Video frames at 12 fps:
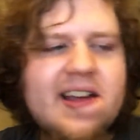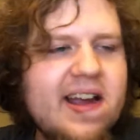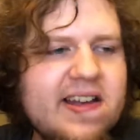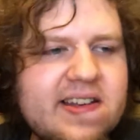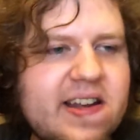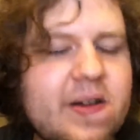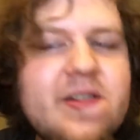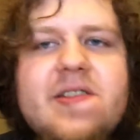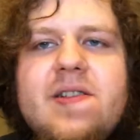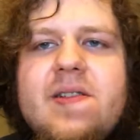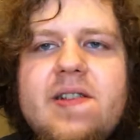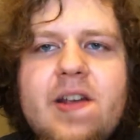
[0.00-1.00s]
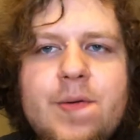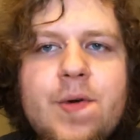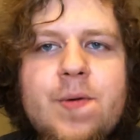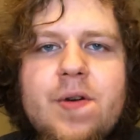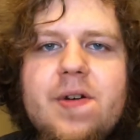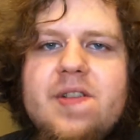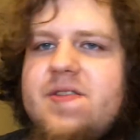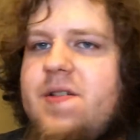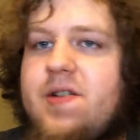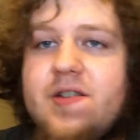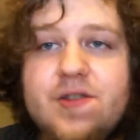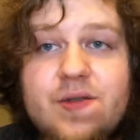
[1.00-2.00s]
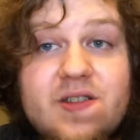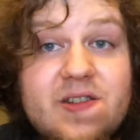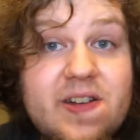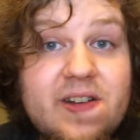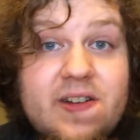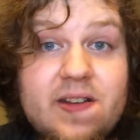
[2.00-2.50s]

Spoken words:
I guarantee you they will work as long as you stick to